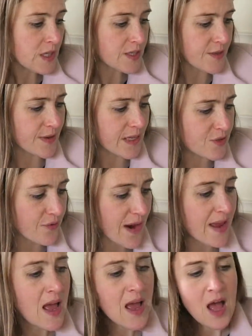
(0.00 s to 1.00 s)
So that's
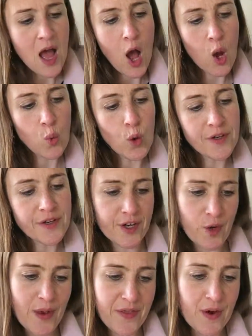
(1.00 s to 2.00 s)
great. I
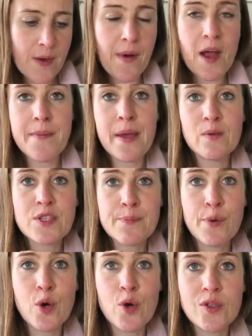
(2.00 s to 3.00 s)
wonder whether I might be able to
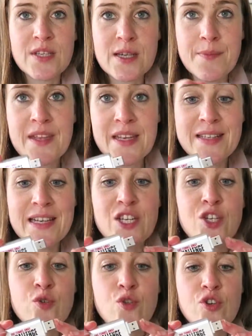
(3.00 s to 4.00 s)
put on some of the
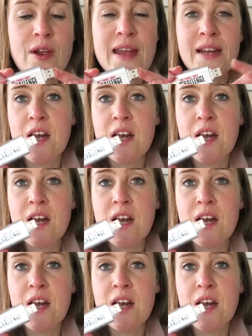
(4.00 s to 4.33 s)
additional training,